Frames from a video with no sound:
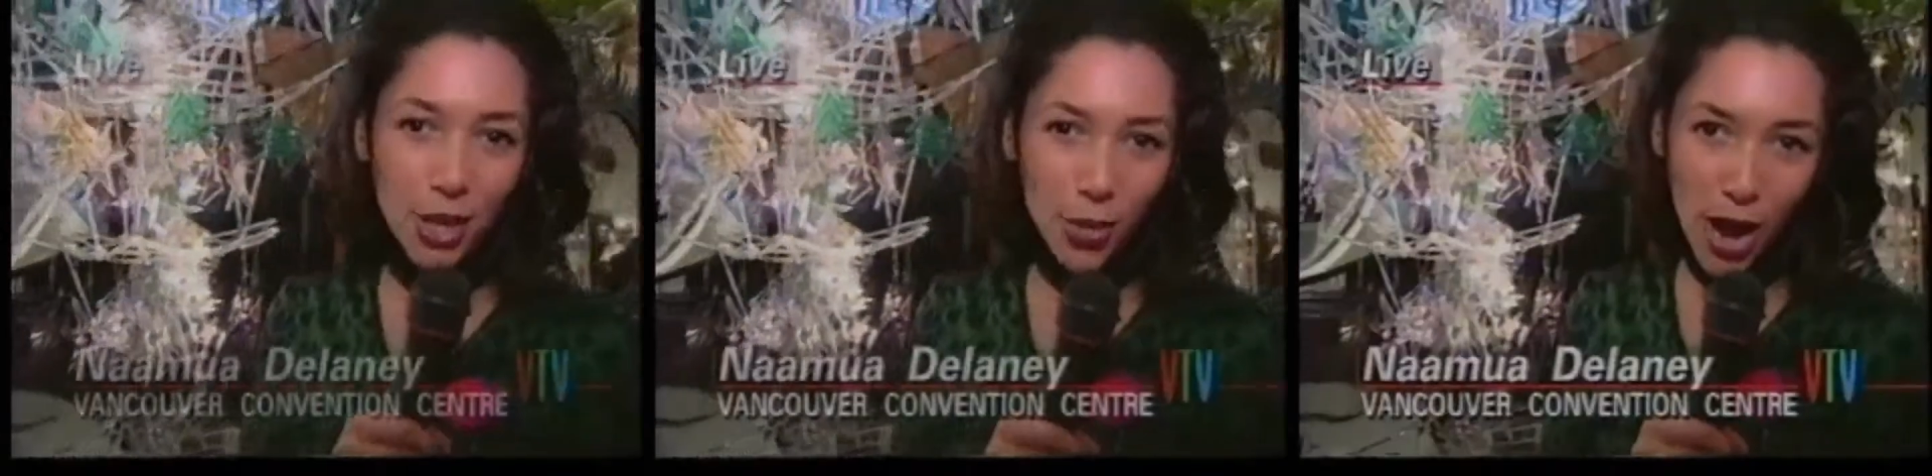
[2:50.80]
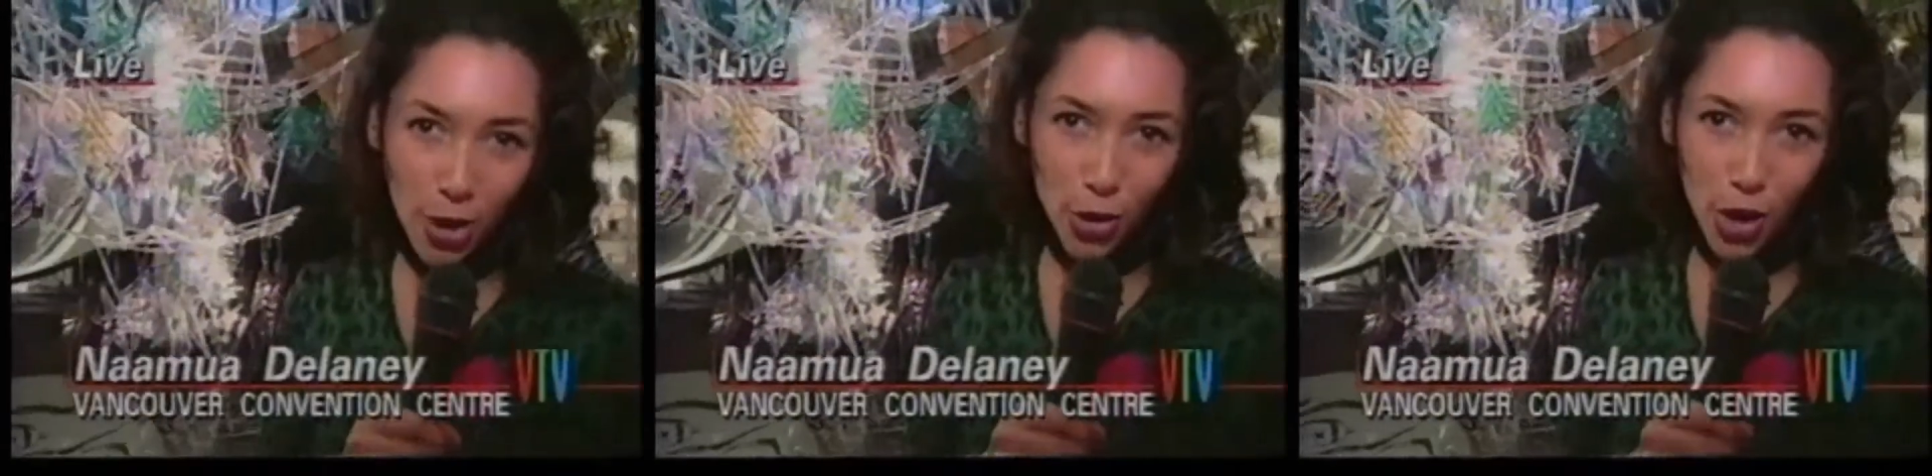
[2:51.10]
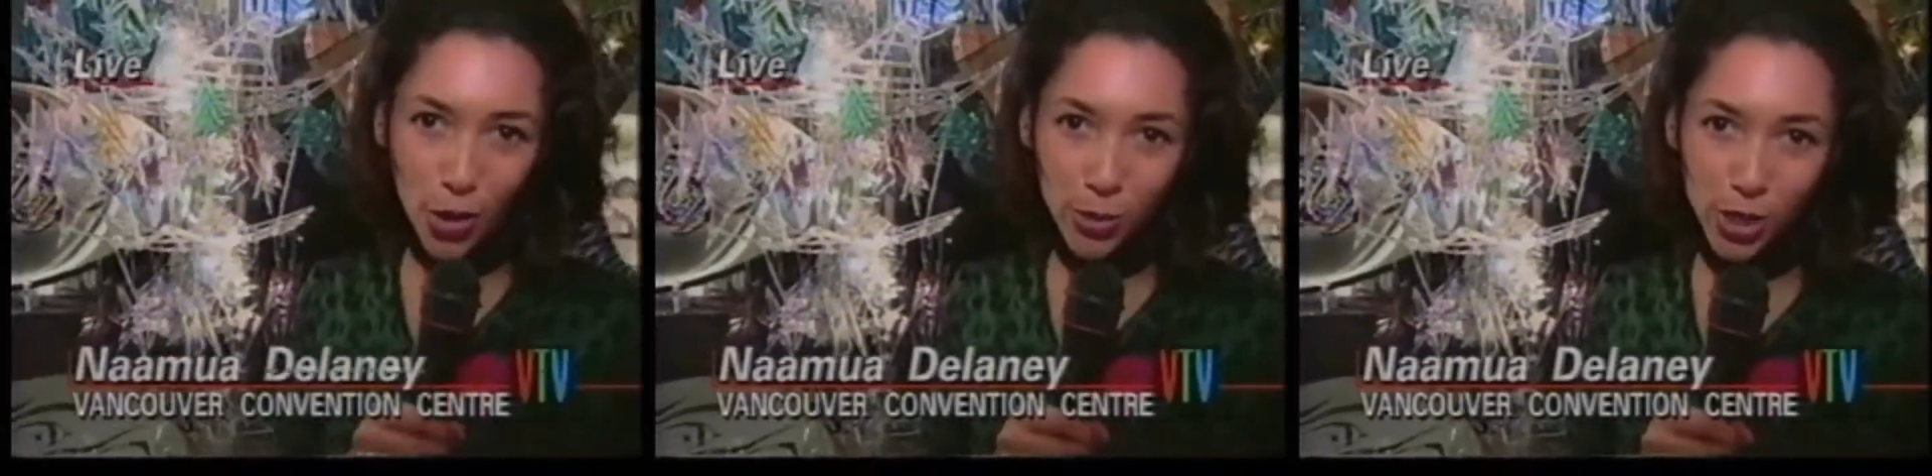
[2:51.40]
no
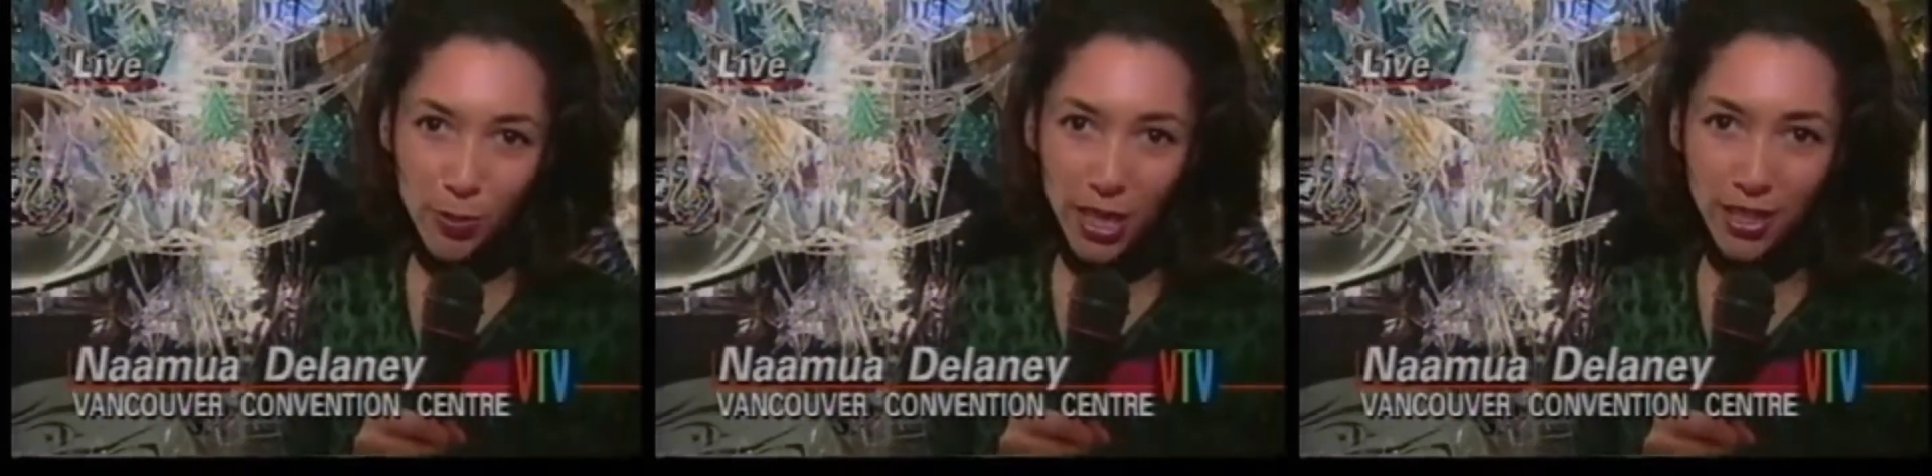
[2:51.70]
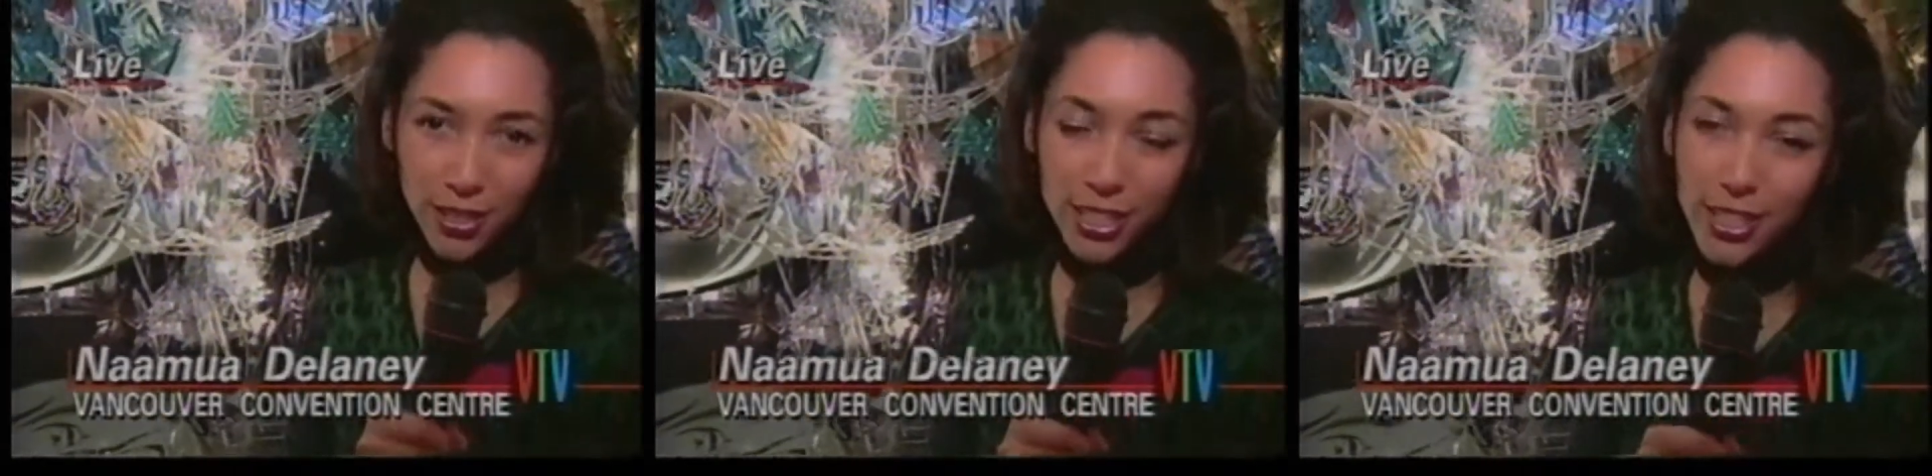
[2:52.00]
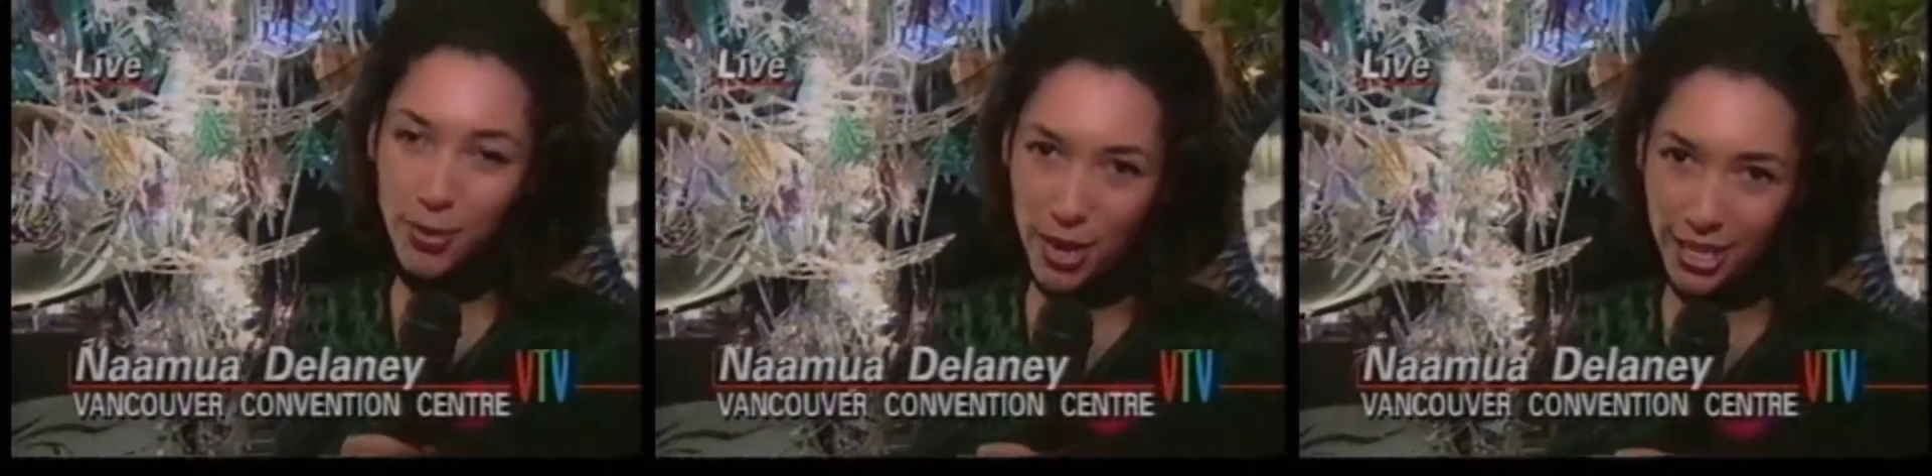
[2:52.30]
alcohol was spilled
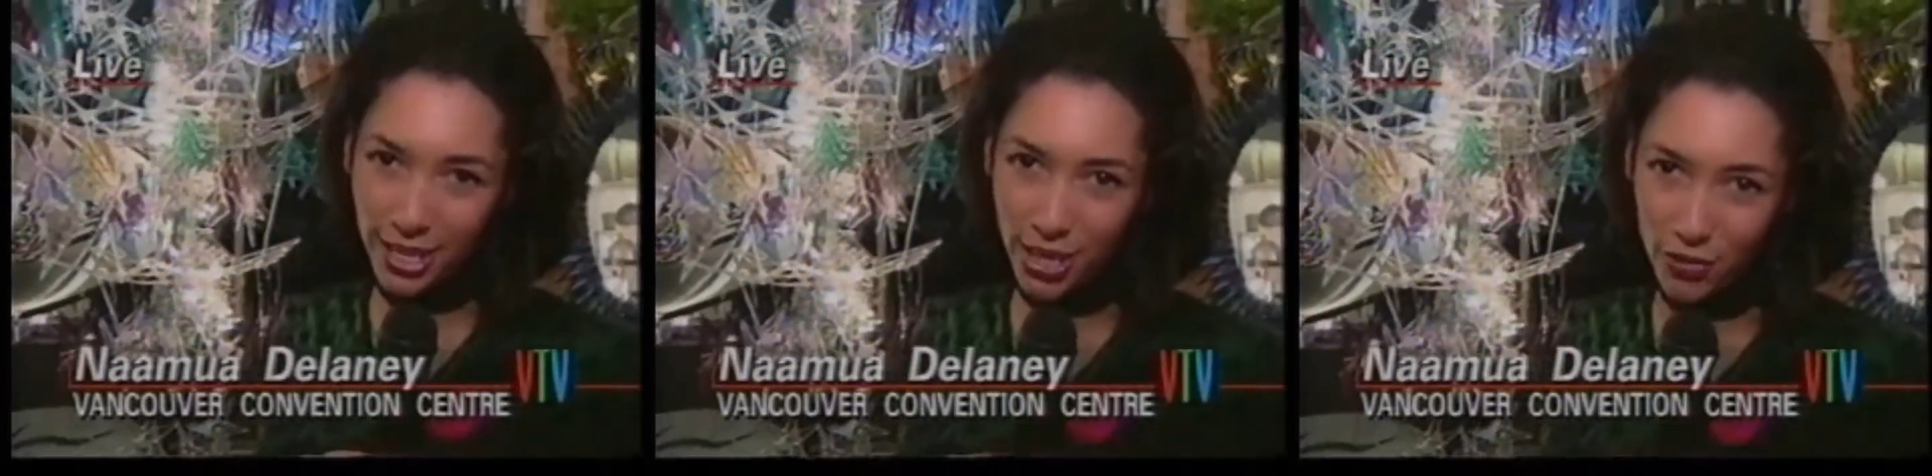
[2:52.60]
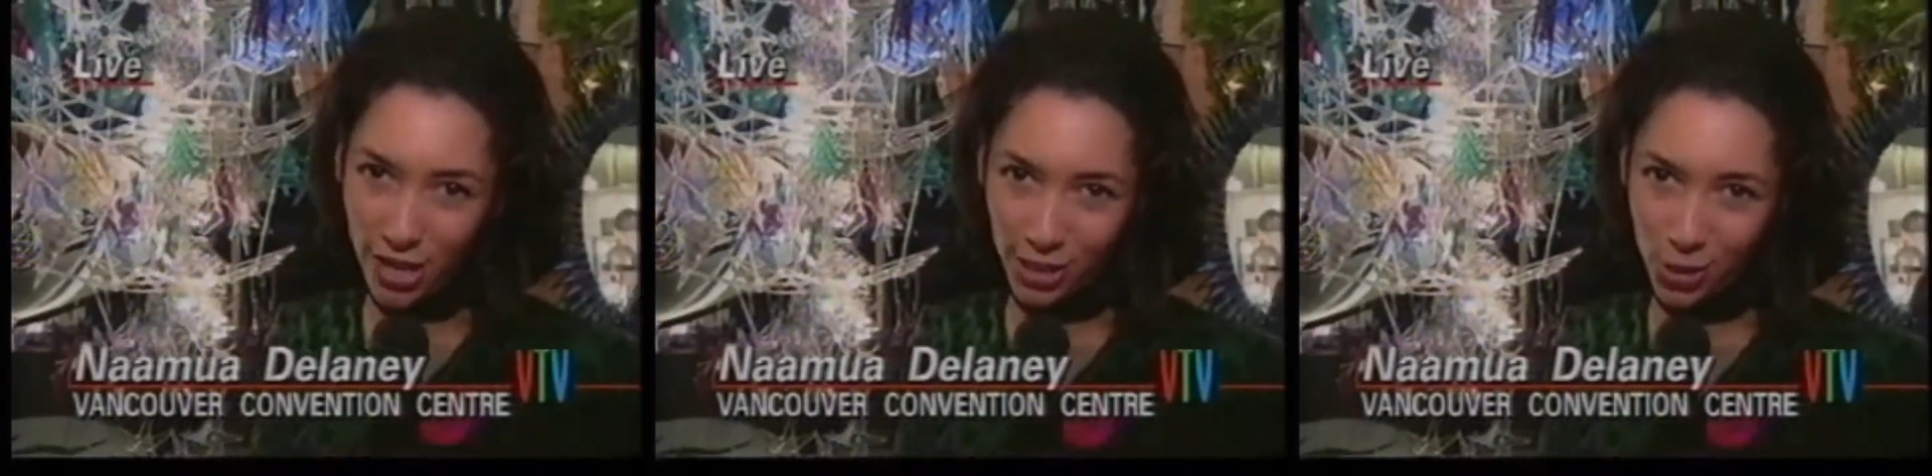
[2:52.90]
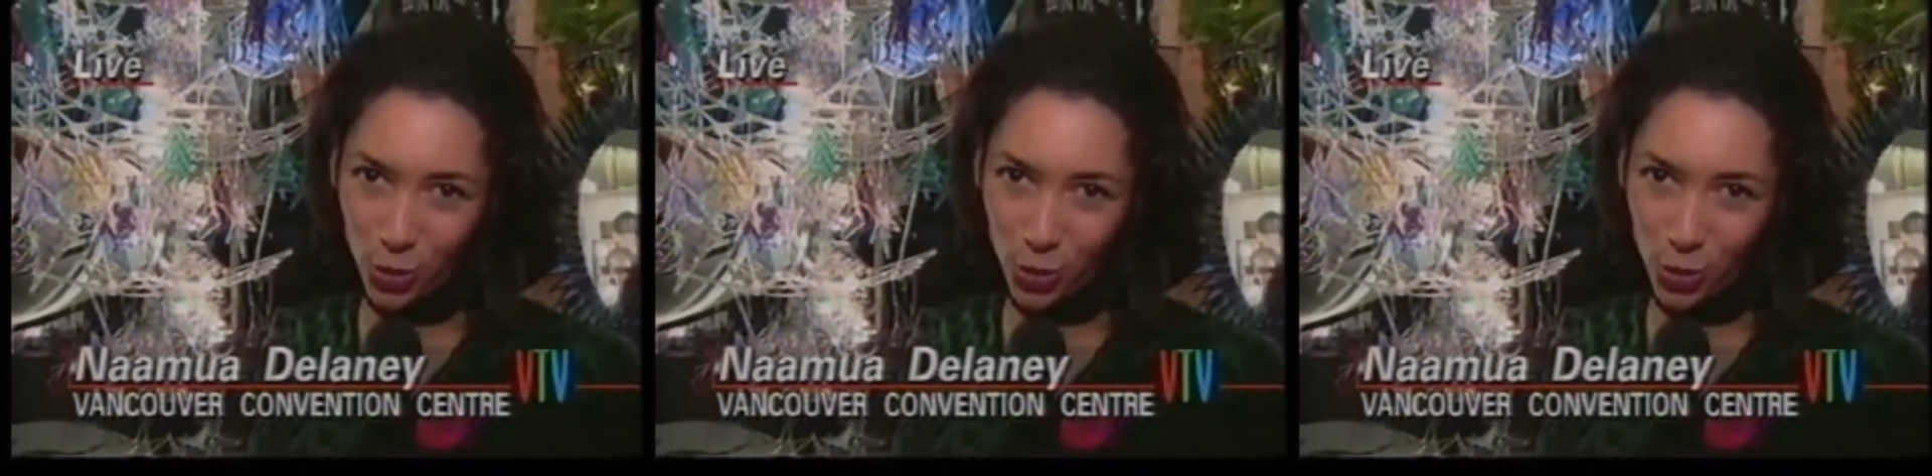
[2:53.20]
in the making of that